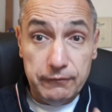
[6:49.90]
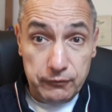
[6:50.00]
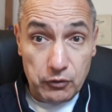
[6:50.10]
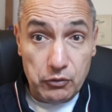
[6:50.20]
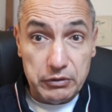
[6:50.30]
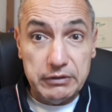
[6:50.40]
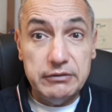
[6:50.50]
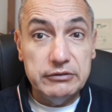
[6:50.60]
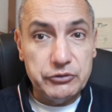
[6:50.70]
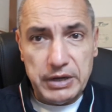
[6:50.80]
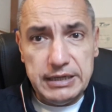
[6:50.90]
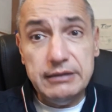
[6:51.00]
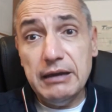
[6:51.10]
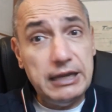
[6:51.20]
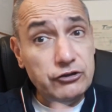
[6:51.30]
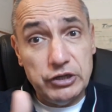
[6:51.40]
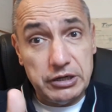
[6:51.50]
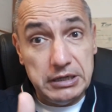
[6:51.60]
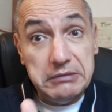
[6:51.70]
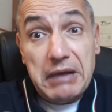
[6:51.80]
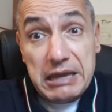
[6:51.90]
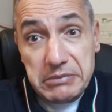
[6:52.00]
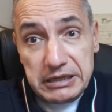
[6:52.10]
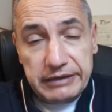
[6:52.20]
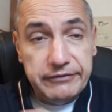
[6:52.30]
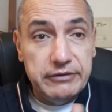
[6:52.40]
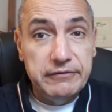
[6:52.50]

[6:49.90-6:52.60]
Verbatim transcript: for trading and generally, I believe,